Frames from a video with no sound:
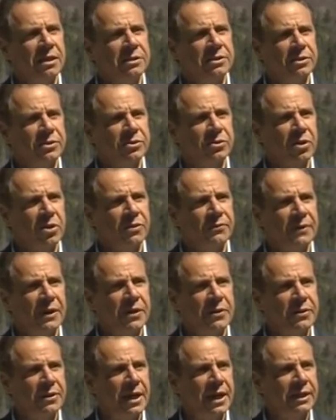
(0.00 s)
deserve
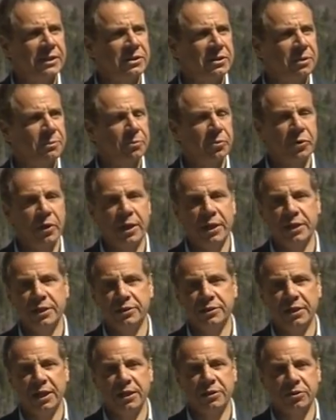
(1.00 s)
our thanks and
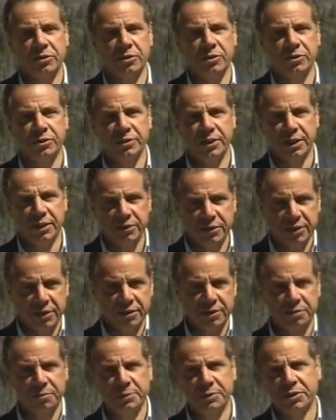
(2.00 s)
praise as good
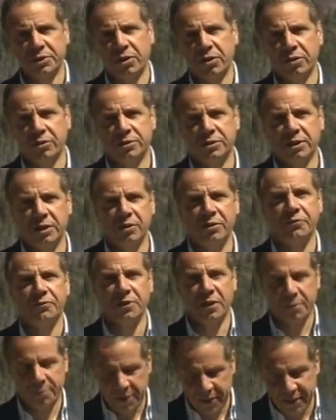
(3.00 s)
citizens. Mr. Ernst and your
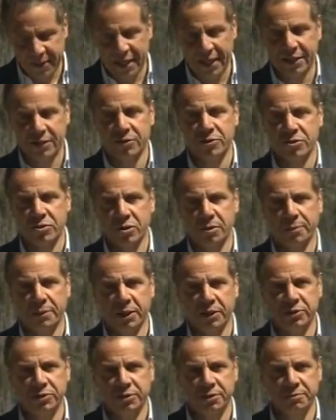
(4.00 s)
family, thank you so
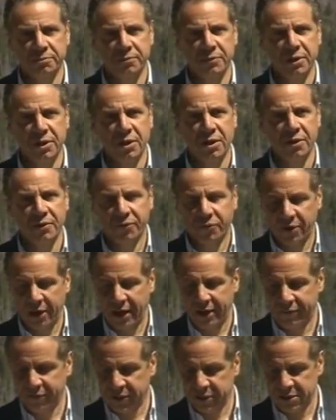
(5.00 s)
much for
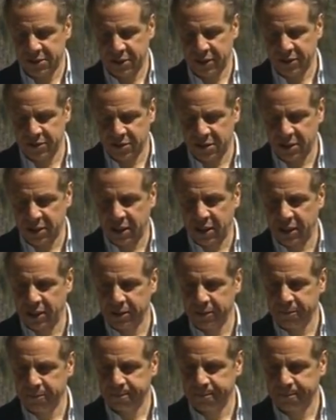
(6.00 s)
having us here today.